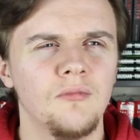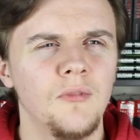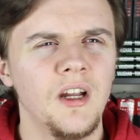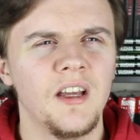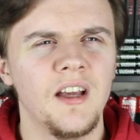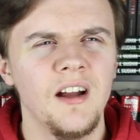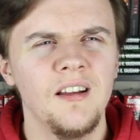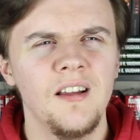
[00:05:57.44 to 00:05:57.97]

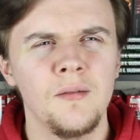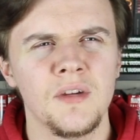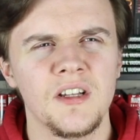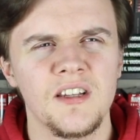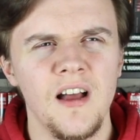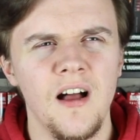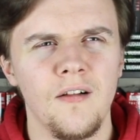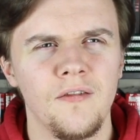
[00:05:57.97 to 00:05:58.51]
Wait, kind of like
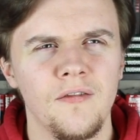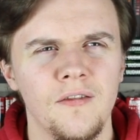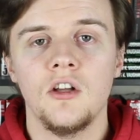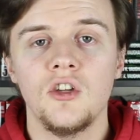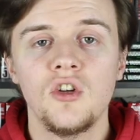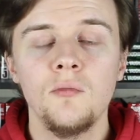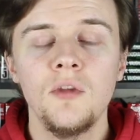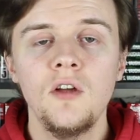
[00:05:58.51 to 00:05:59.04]
myself.
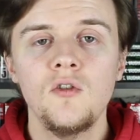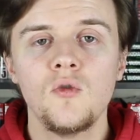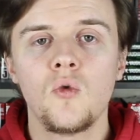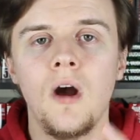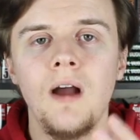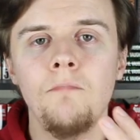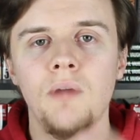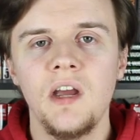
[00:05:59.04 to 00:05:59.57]
And some of those were
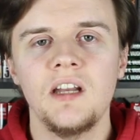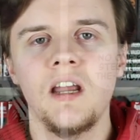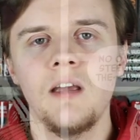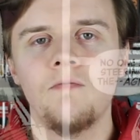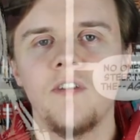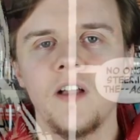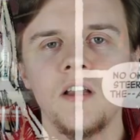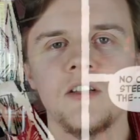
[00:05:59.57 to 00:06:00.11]
quite big
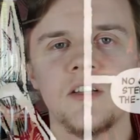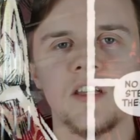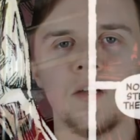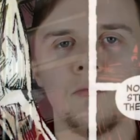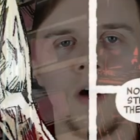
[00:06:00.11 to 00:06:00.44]
name villains in